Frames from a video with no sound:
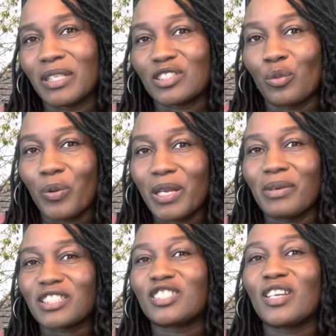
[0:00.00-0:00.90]
So pretty
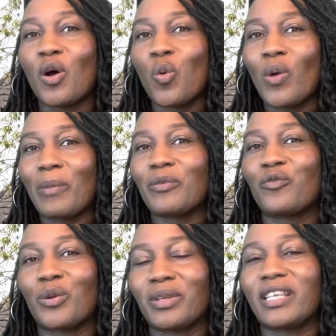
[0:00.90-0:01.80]
much no weapon
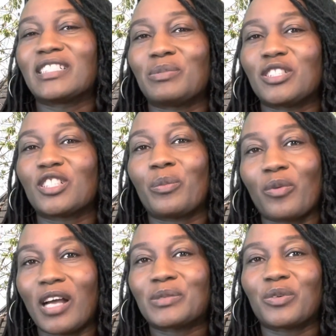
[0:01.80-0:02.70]
formed against me shall
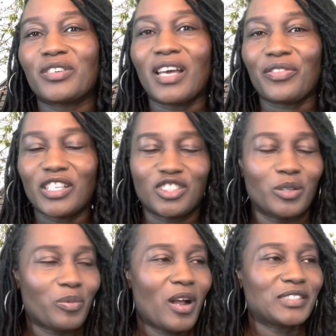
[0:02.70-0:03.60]
prosper. Nothing shall
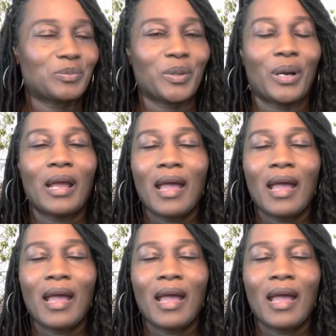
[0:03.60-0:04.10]
prosper.